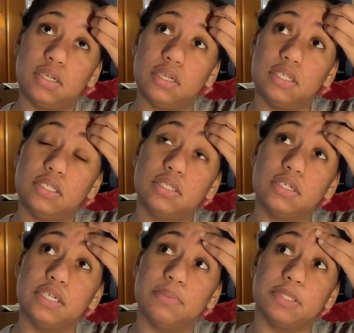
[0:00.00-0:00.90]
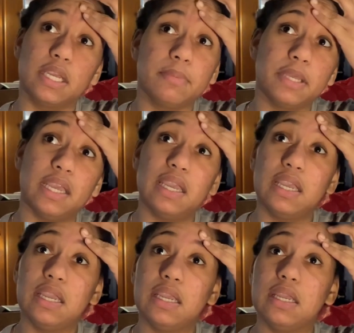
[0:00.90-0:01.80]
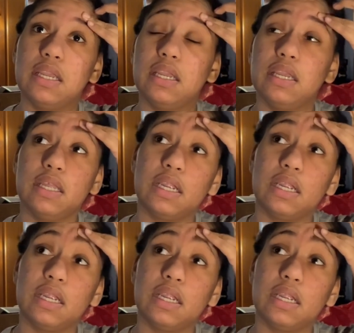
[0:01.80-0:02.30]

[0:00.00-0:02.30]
I need to hurry up and get paid.